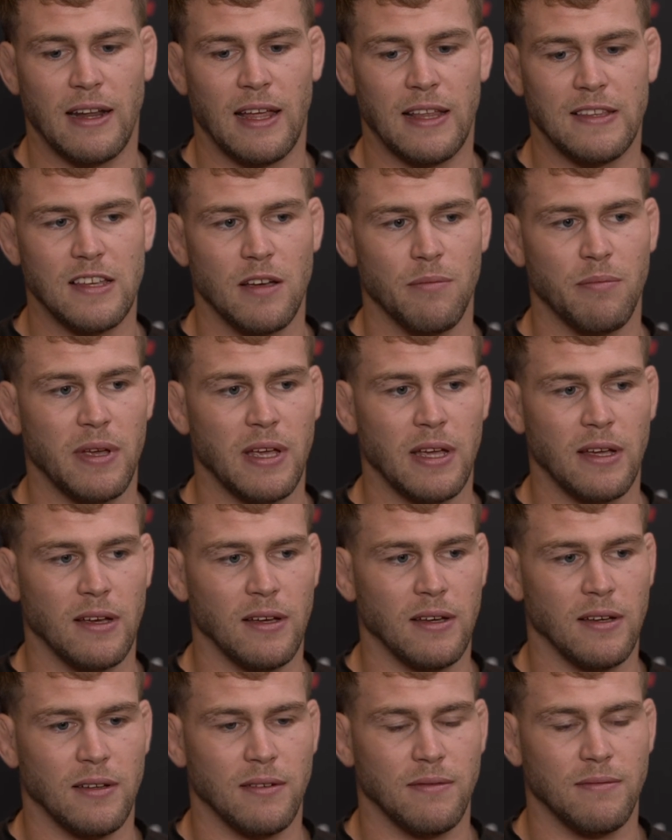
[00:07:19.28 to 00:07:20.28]
ends up being
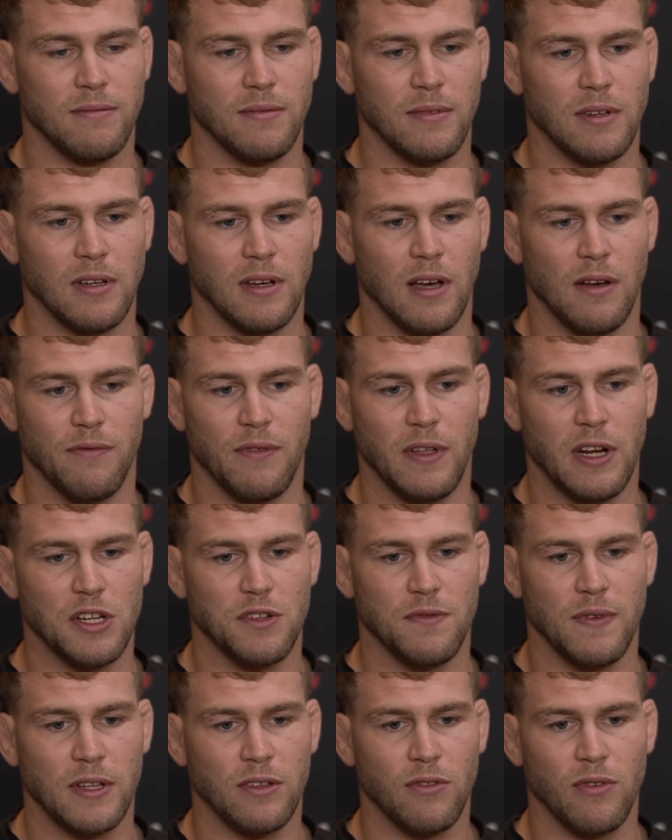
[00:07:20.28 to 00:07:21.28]
a finish
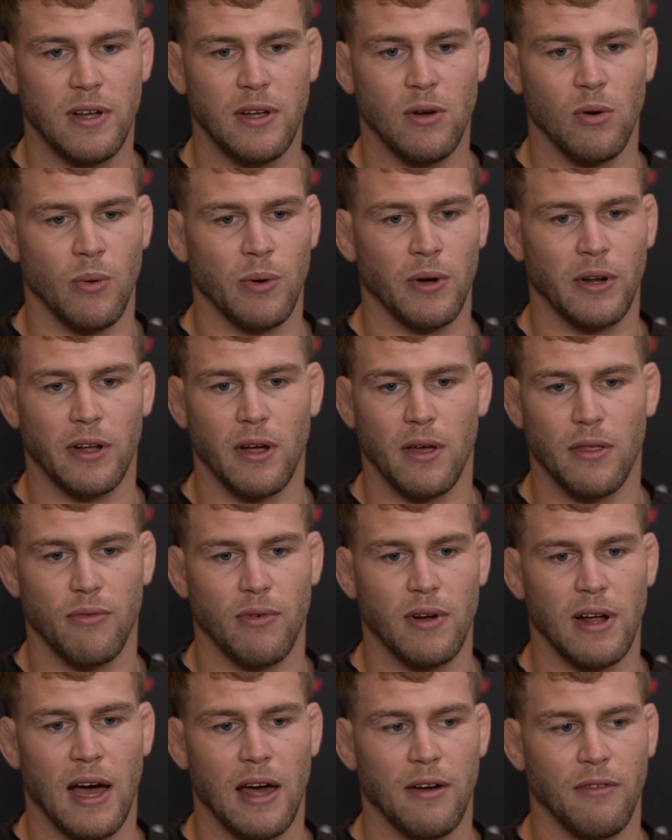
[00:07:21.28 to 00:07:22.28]
victory or we're going to go
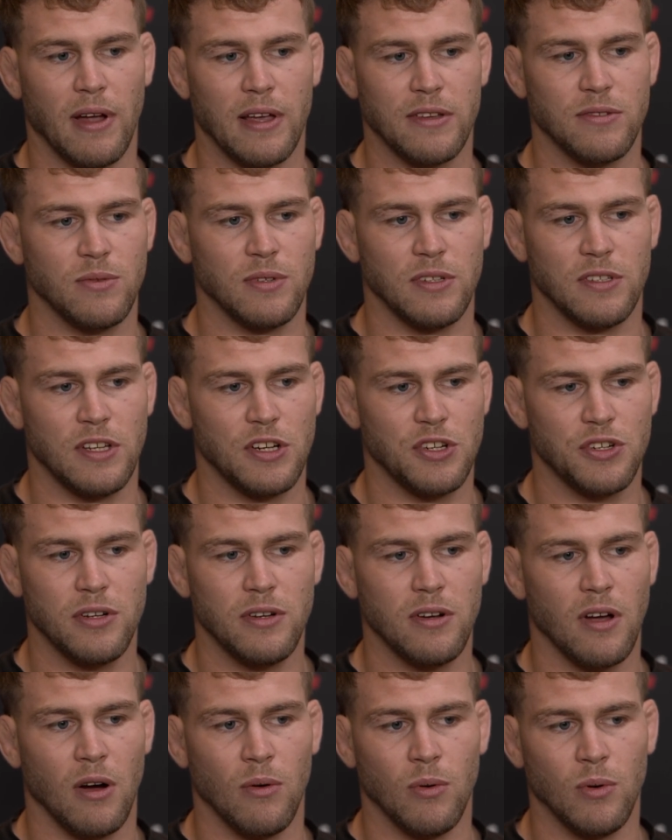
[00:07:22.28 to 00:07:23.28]
3 hard rounds to a
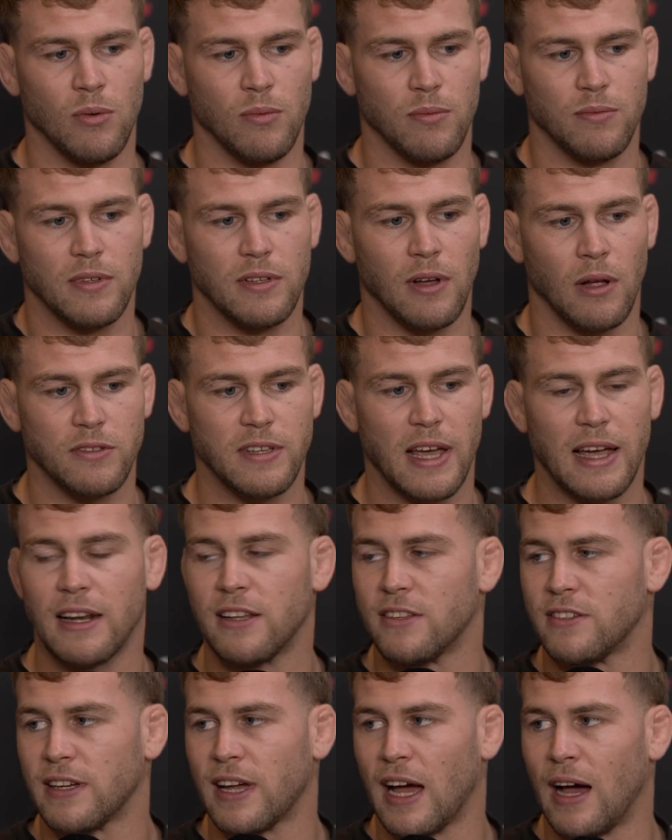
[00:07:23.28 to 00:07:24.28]
decision, I'll take it
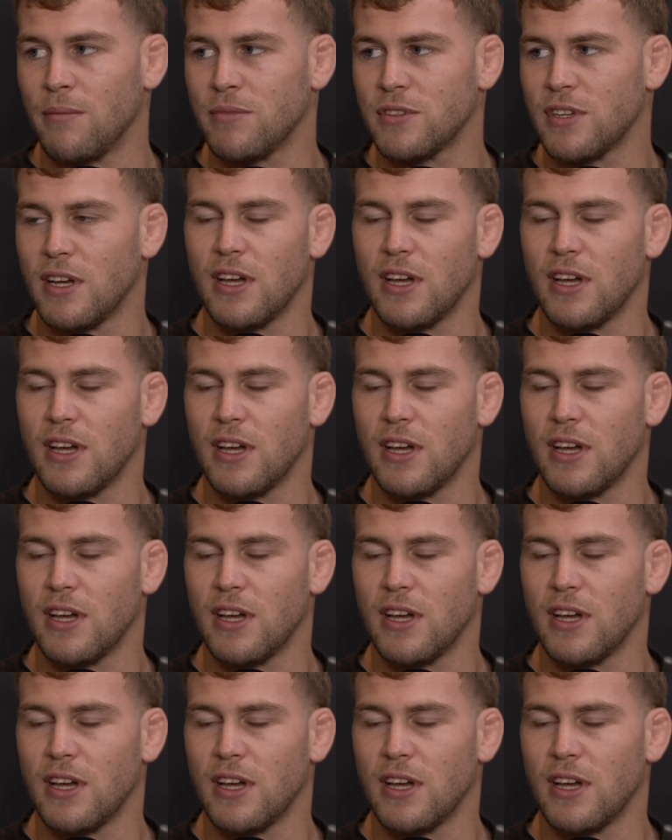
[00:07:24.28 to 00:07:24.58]
as it comes.